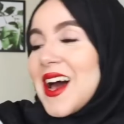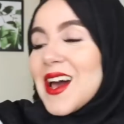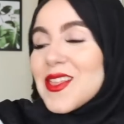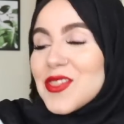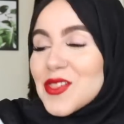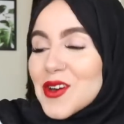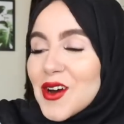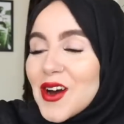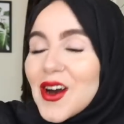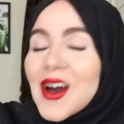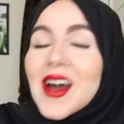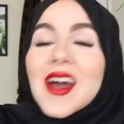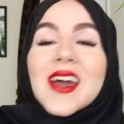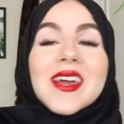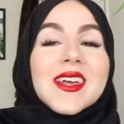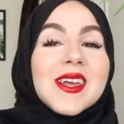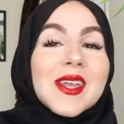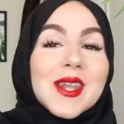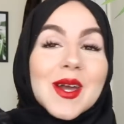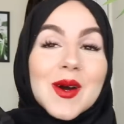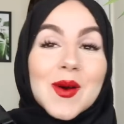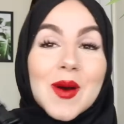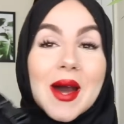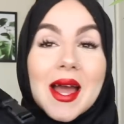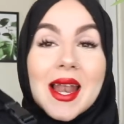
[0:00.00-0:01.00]
I thought, you
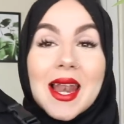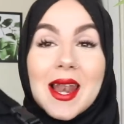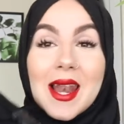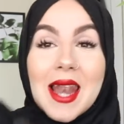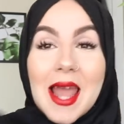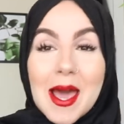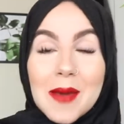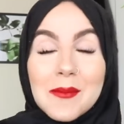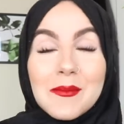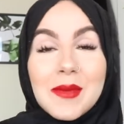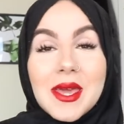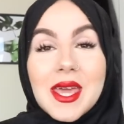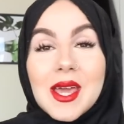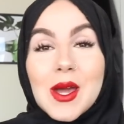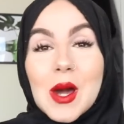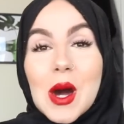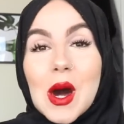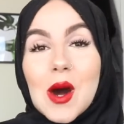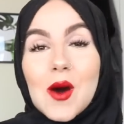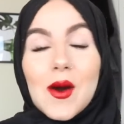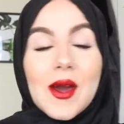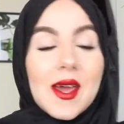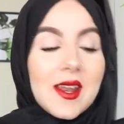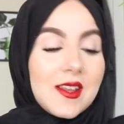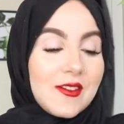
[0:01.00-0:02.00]
know what? Let me
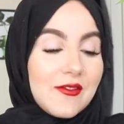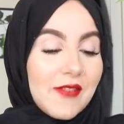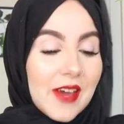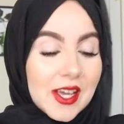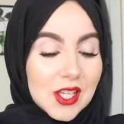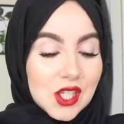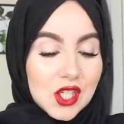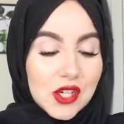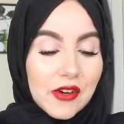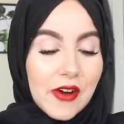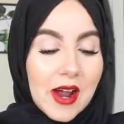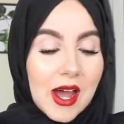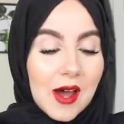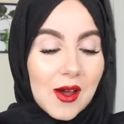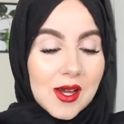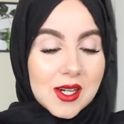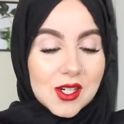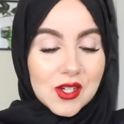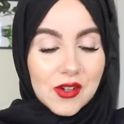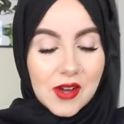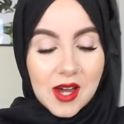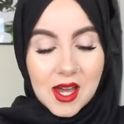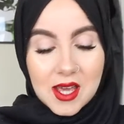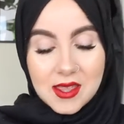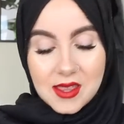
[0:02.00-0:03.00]
go and adventure out and
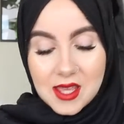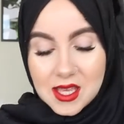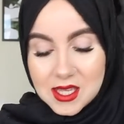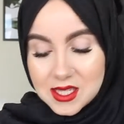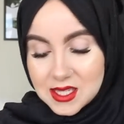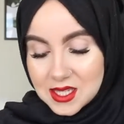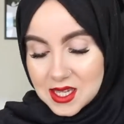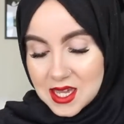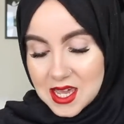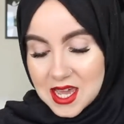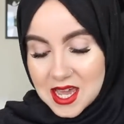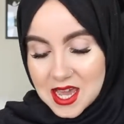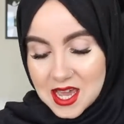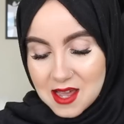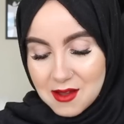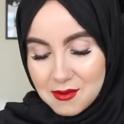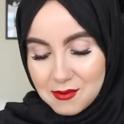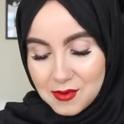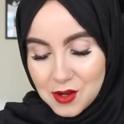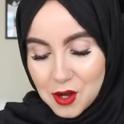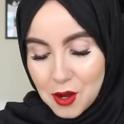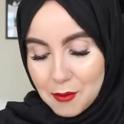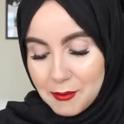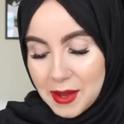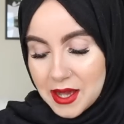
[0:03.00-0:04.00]
try these
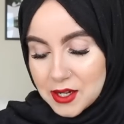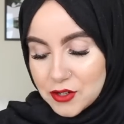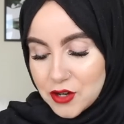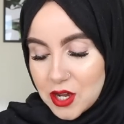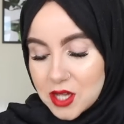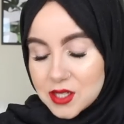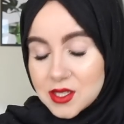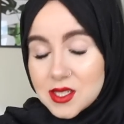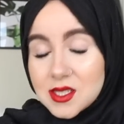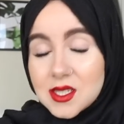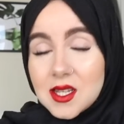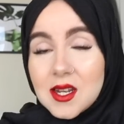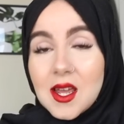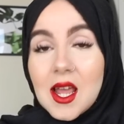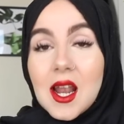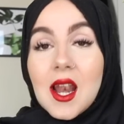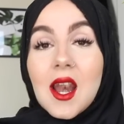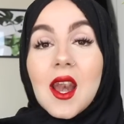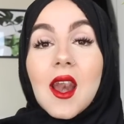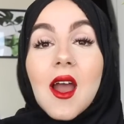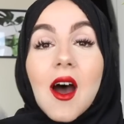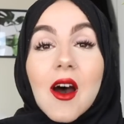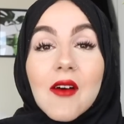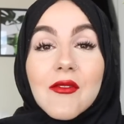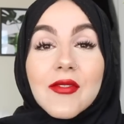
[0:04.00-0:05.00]
um, compact trousers, and I
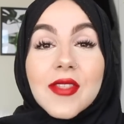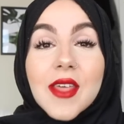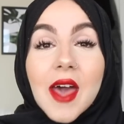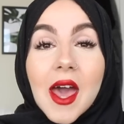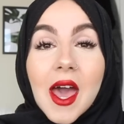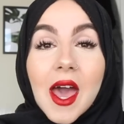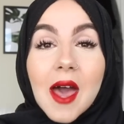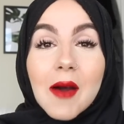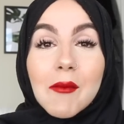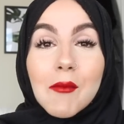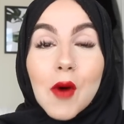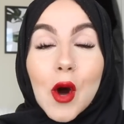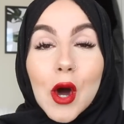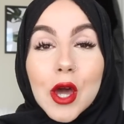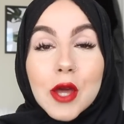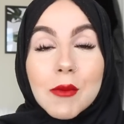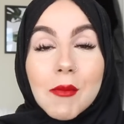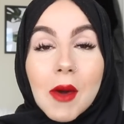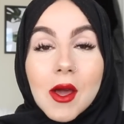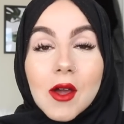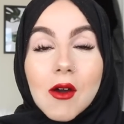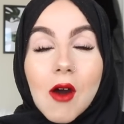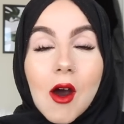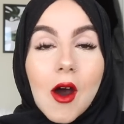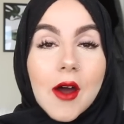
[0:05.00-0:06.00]
love them. Oh
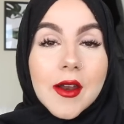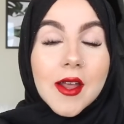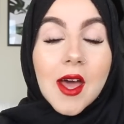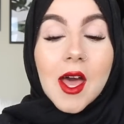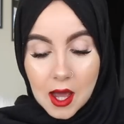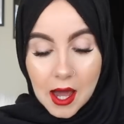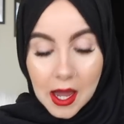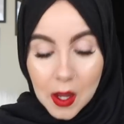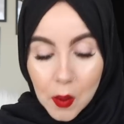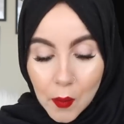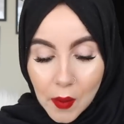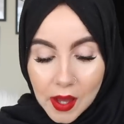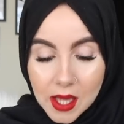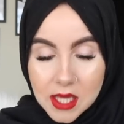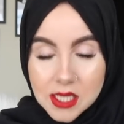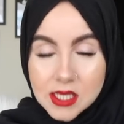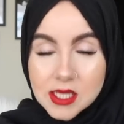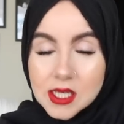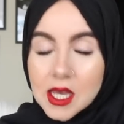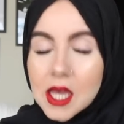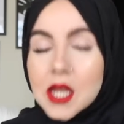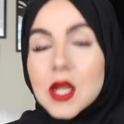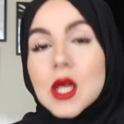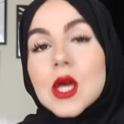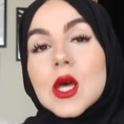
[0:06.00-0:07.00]
my god, high
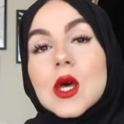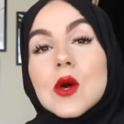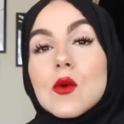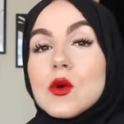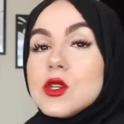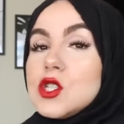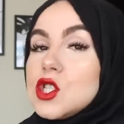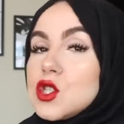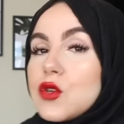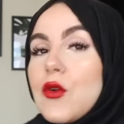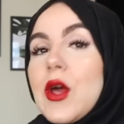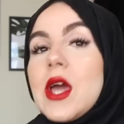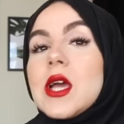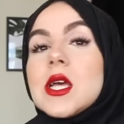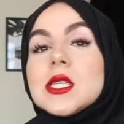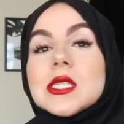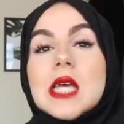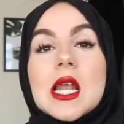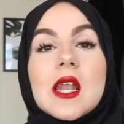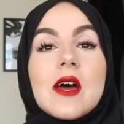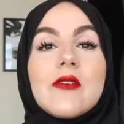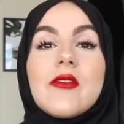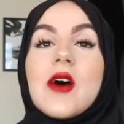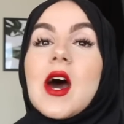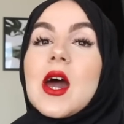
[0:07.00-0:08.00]
waisted, which is great because
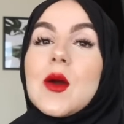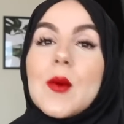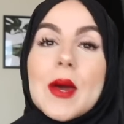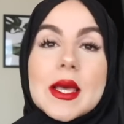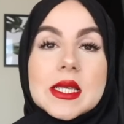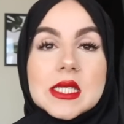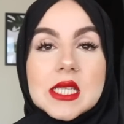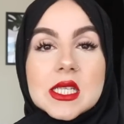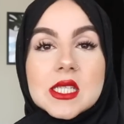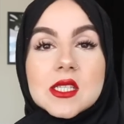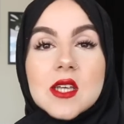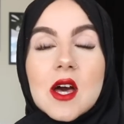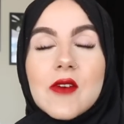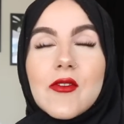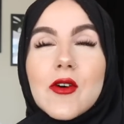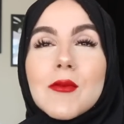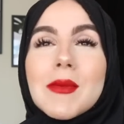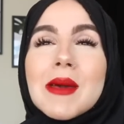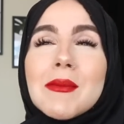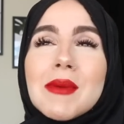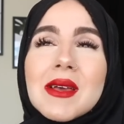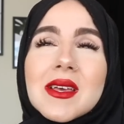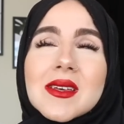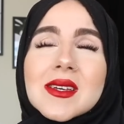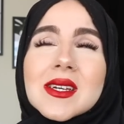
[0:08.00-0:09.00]
I love high waisted stuff. Or
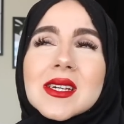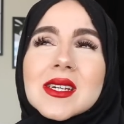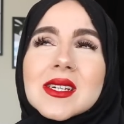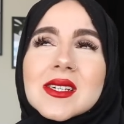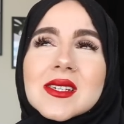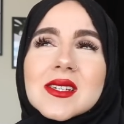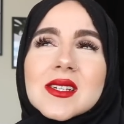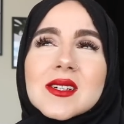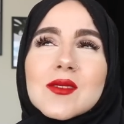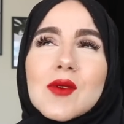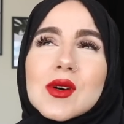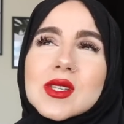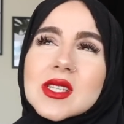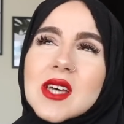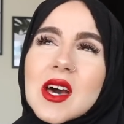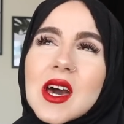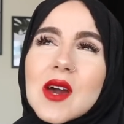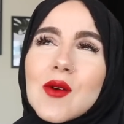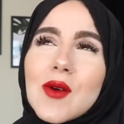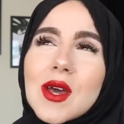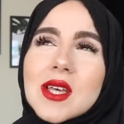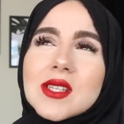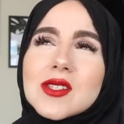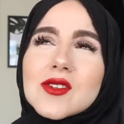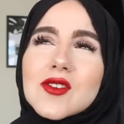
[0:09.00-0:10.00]
maybe was it
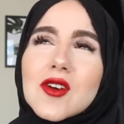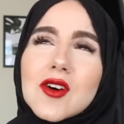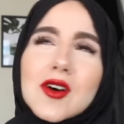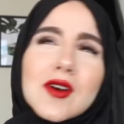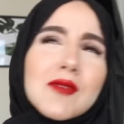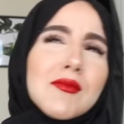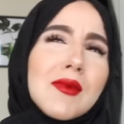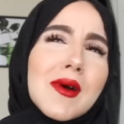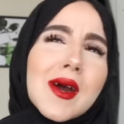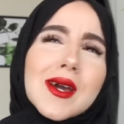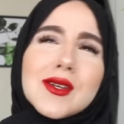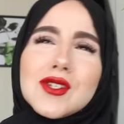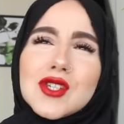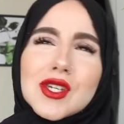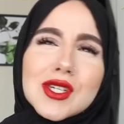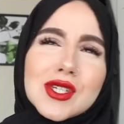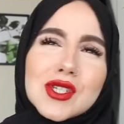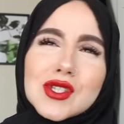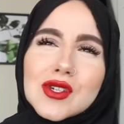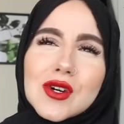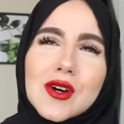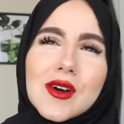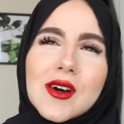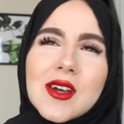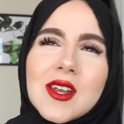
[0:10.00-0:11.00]
high waisted, or am I just
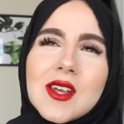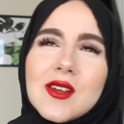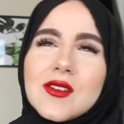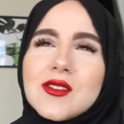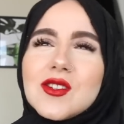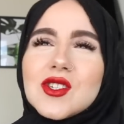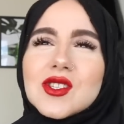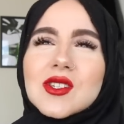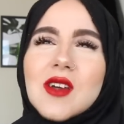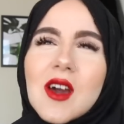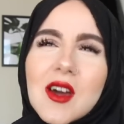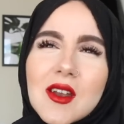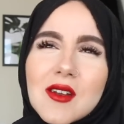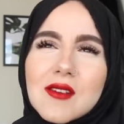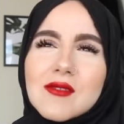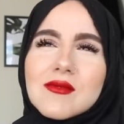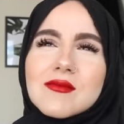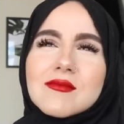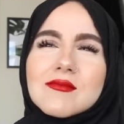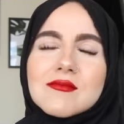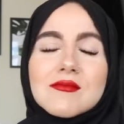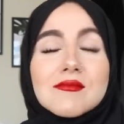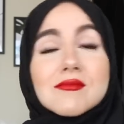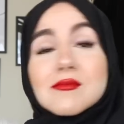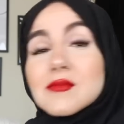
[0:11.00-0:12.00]
short and it just kind of,
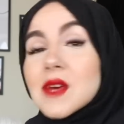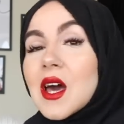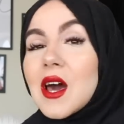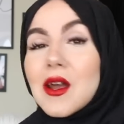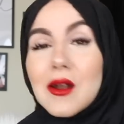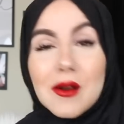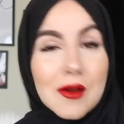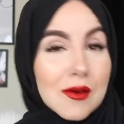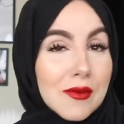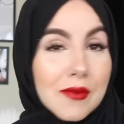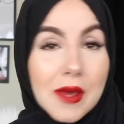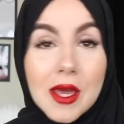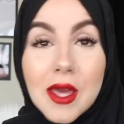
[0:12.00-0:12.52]
I don't know.